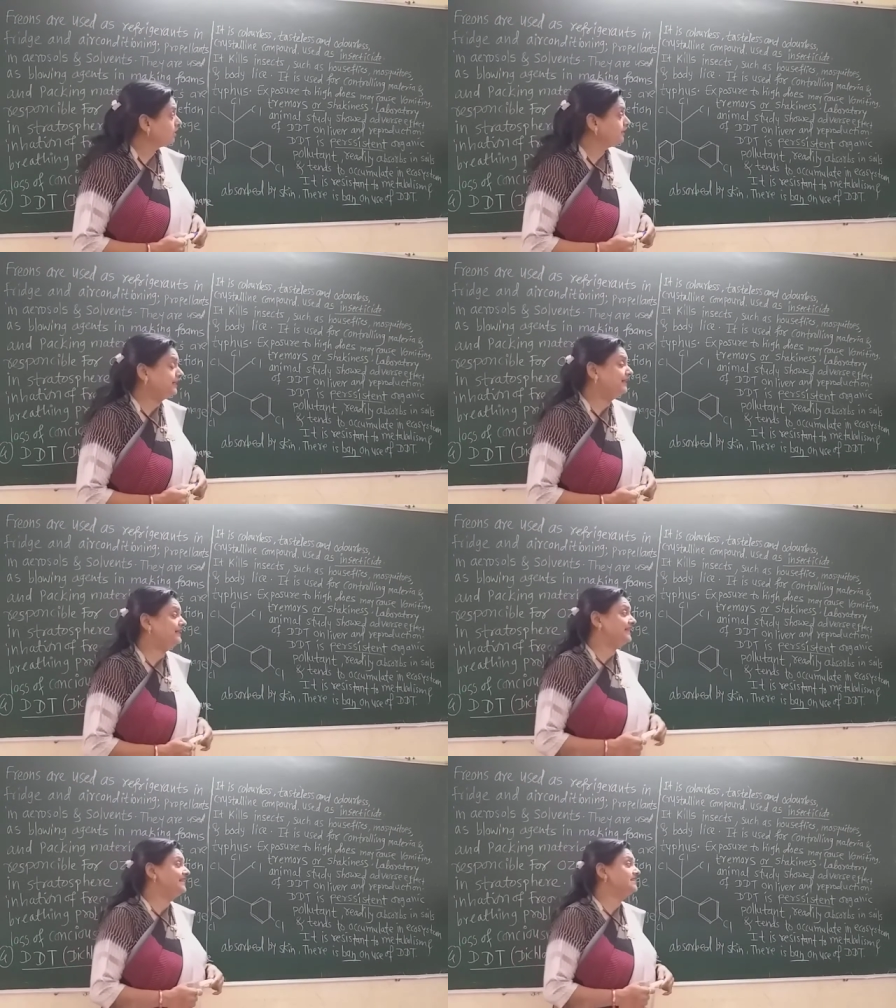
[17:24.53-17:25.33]

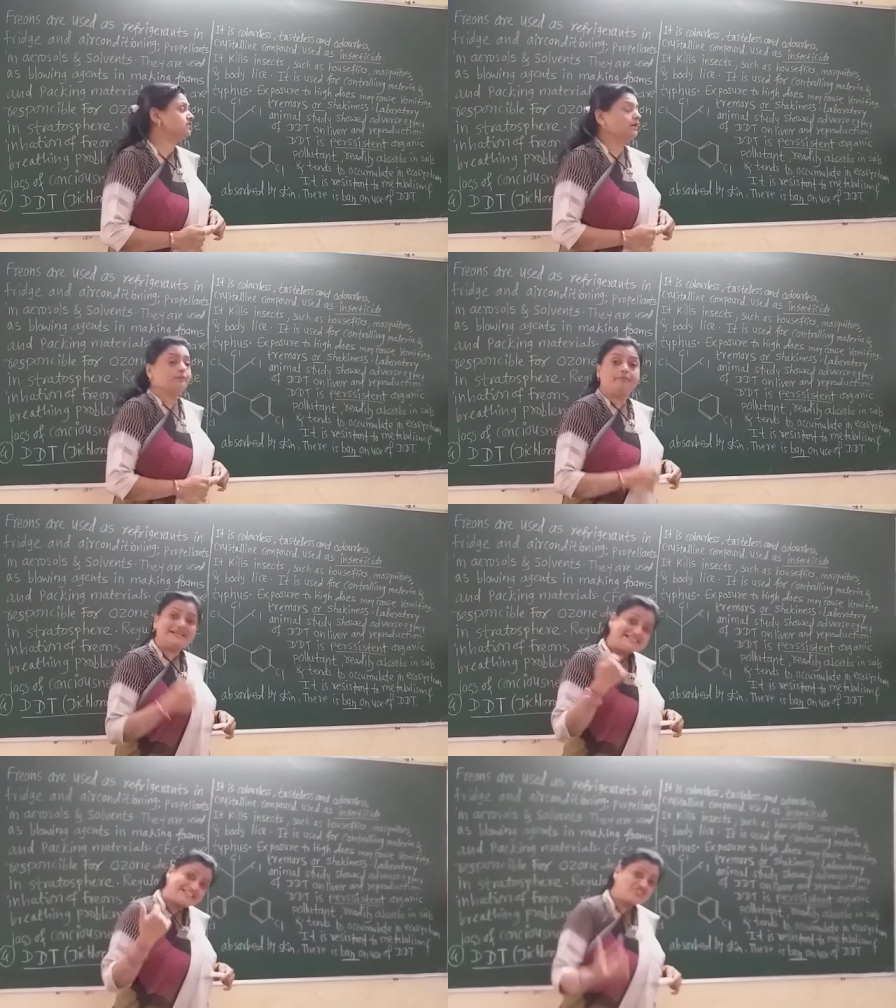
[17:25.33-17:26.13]
DDT is
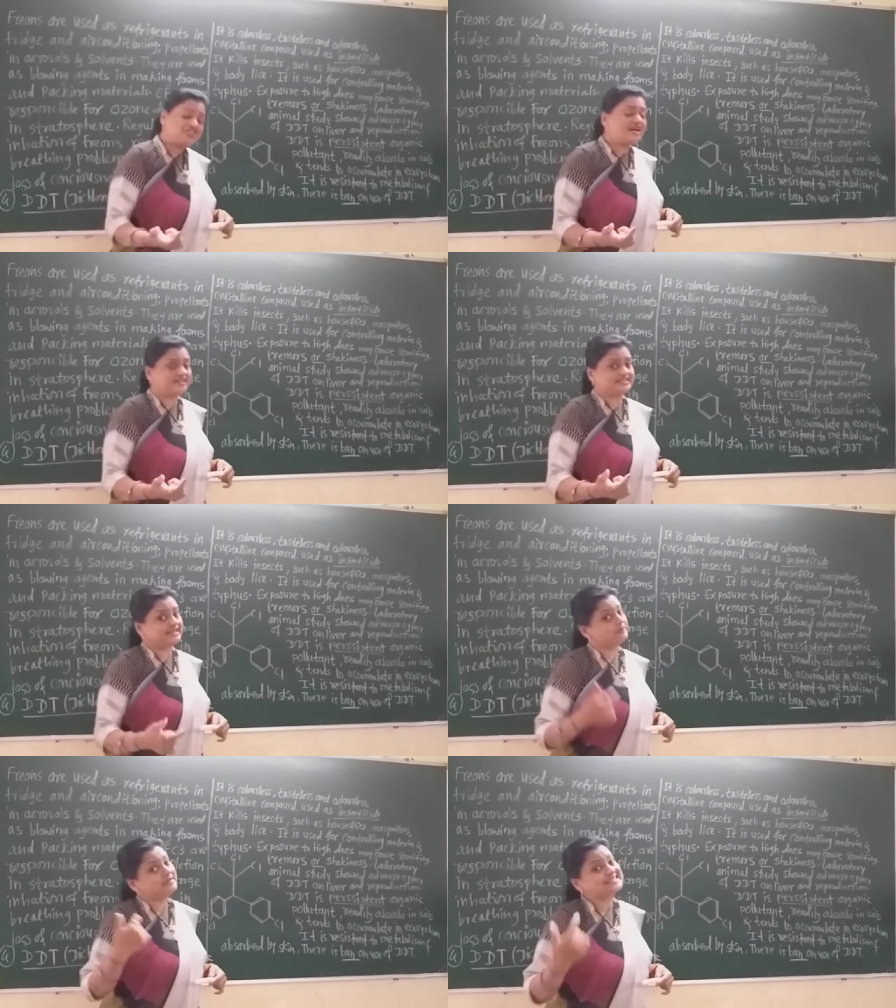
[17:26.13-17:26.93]

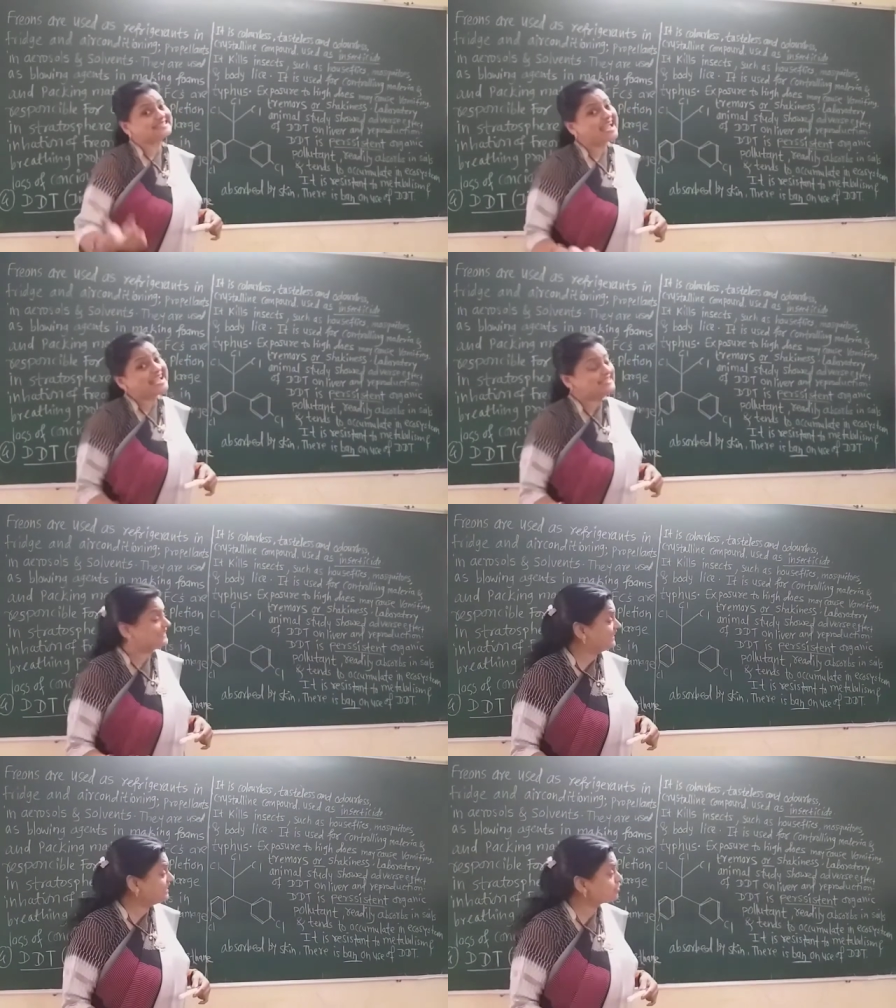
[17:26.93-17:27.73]
persistent, remains as
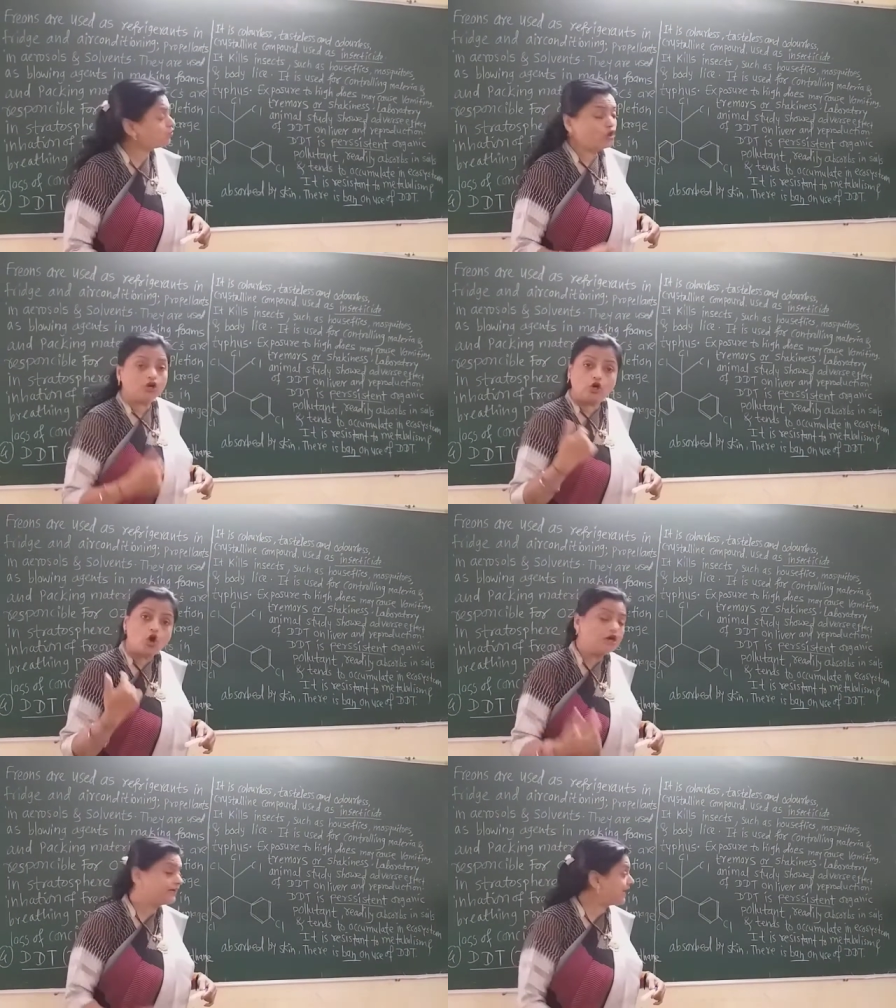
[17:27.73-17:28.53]
it is for a
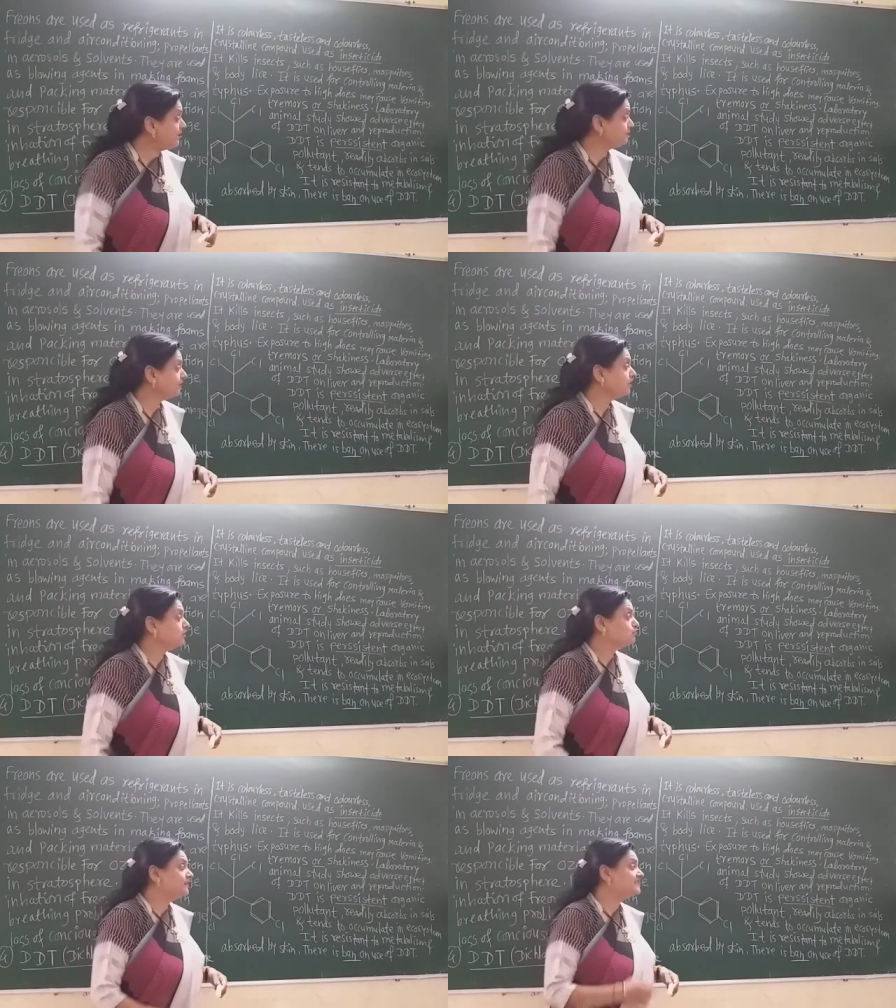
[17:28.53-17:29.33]
long time,
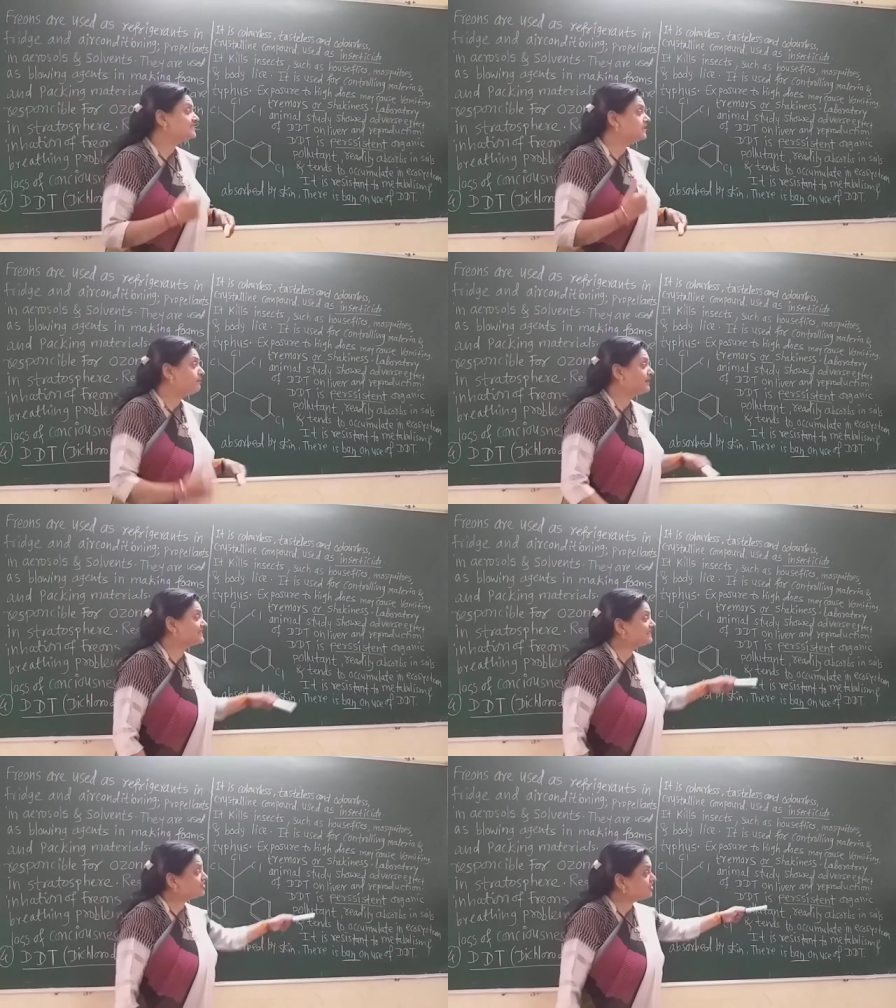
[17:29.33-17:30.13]
which is the
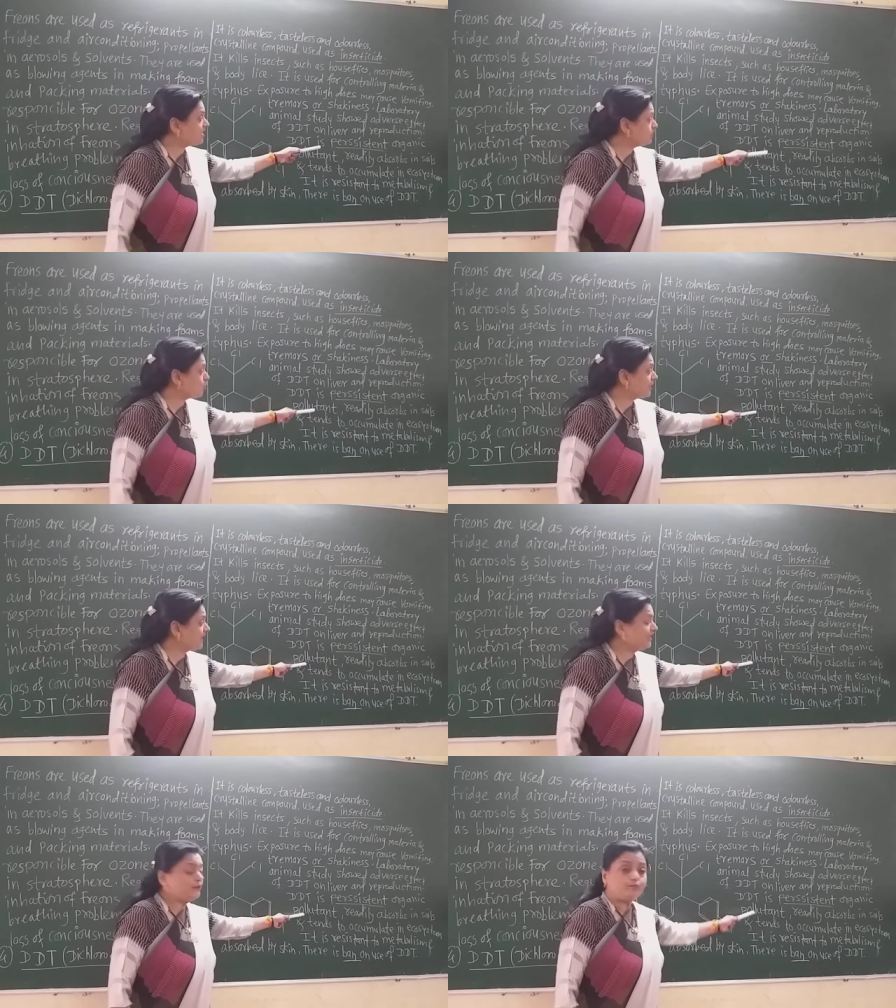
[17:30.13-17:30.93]
persistent
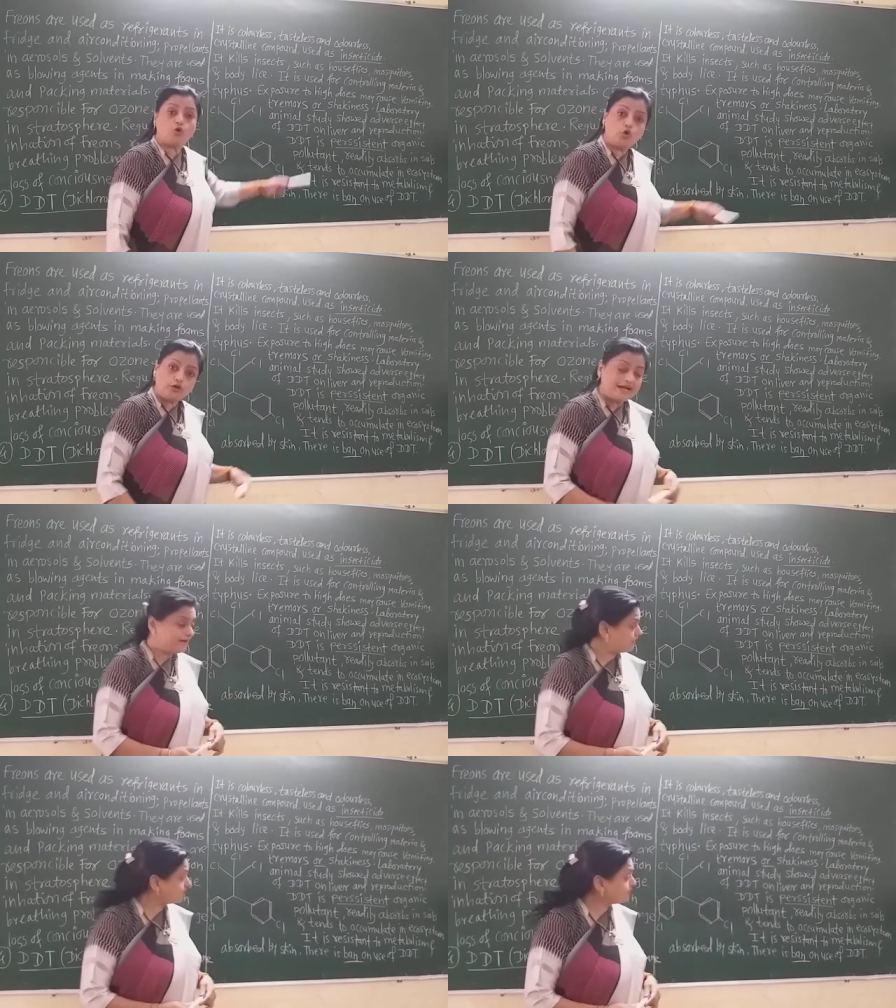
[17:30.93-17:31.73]
organic
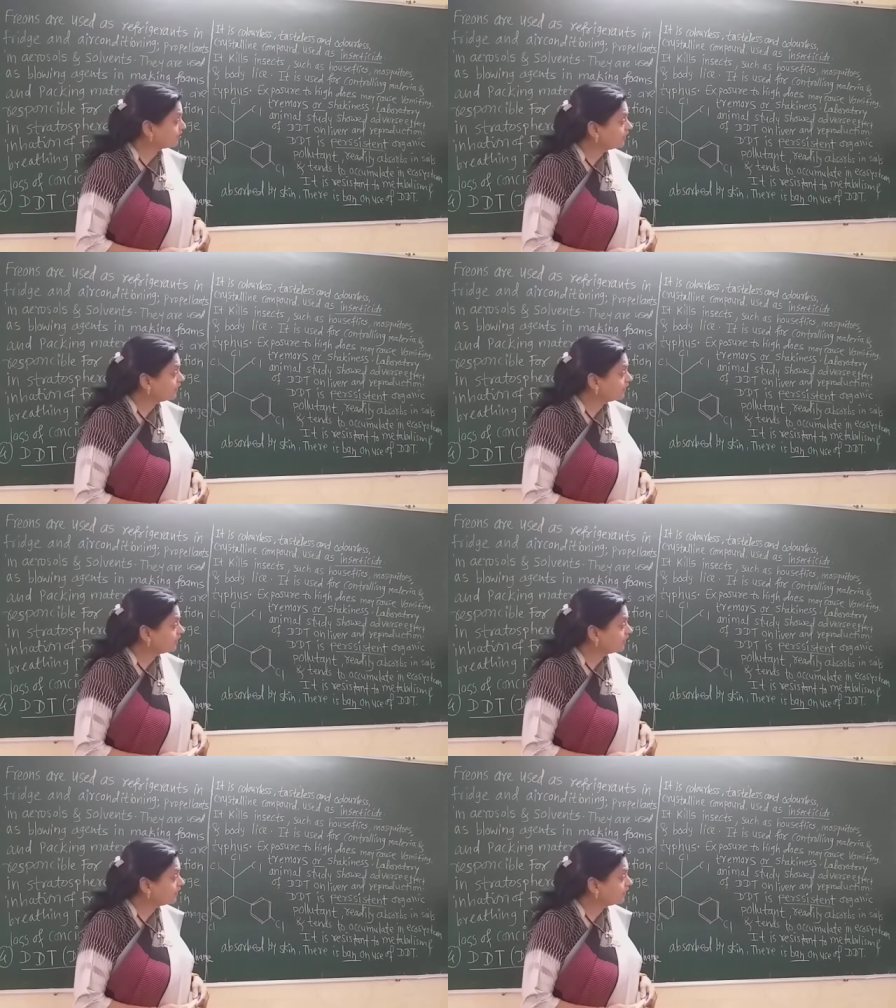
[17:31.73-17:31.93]
pollutant,